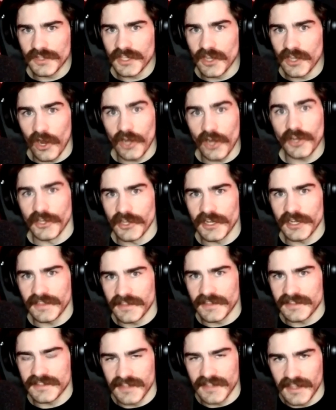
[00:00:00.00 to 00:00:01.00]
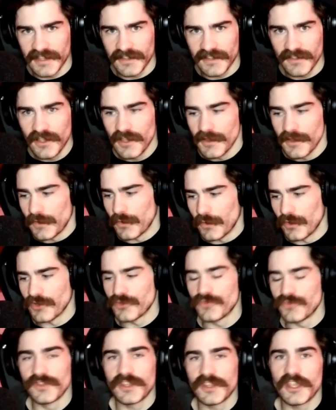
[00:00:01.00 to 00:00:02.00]
really are good at this thing, or
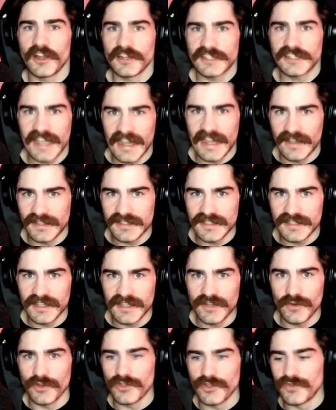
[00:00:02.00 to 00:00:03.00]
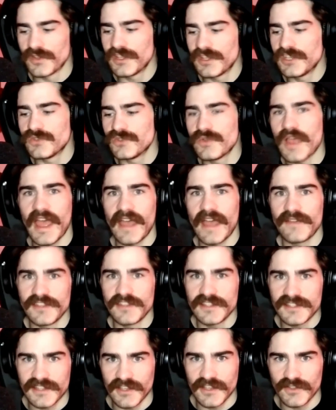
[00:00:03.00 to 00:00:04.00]
you really are talented, or you really do have
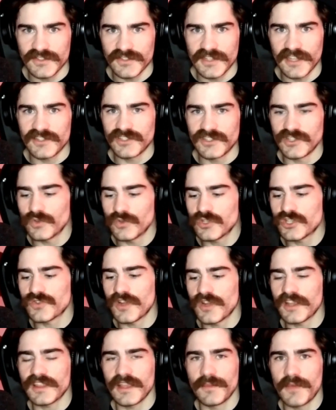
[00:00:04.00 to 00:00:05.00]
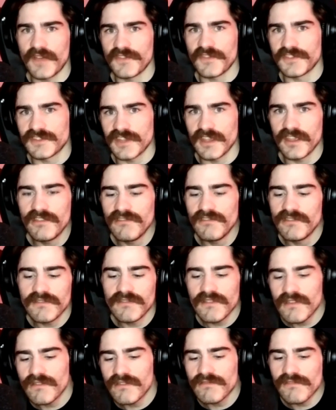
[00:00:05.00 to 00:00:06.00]
these skill sets, don't shrug them off and say, oh,
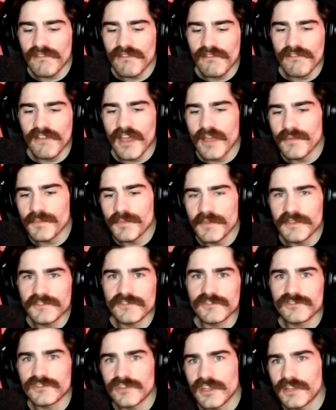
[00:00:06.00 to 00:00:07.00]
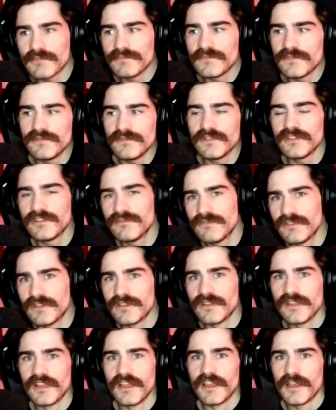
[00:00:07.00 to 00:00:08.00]
no, I'm a piece of shit.
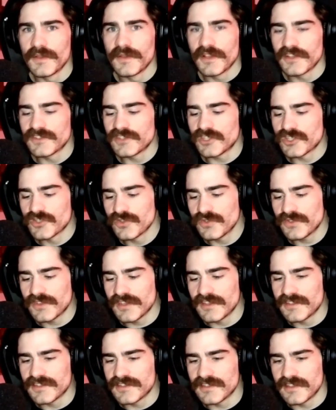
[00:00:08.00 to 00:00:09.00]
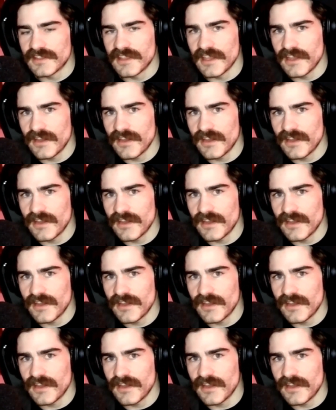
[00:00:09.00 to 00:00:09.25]
No. Because the truth is,